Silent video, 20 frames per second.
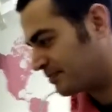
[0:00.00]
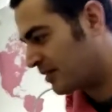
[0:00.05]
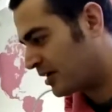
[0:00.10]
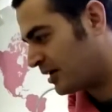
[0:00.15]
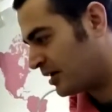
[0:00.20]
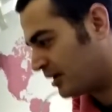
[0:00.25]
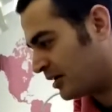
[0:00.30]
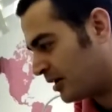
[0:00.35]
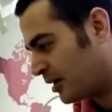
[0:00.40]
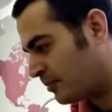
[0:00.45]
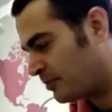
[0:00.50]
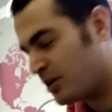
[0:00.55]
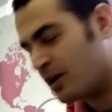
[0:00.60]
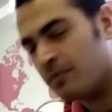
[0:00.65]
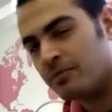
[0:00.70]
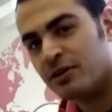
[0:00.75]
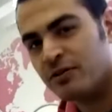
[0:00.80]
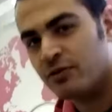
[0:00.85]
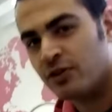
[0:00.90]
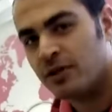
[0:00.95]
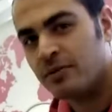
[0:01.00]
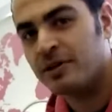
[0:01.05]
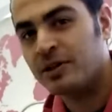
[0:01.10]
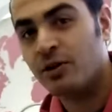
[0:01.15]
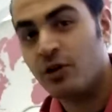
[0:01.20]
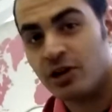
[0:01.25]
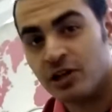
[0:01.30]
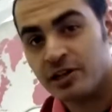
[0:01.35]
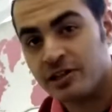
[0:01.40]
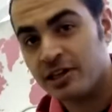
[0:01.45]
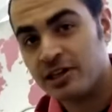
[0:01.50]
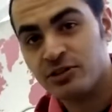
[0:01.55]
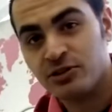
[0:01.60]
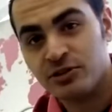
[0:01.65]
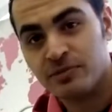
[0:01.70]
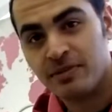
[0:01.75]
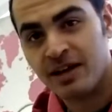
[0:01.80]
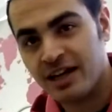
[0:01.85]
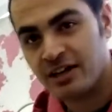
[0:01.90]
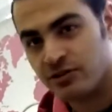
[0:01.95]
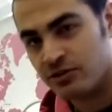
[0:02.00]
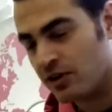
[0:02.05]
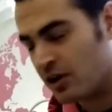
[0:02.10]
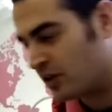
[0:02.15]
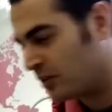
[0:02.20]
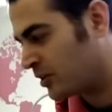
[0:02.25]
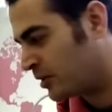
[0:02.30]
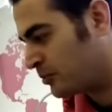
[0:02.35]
I'm coming from an architecture background.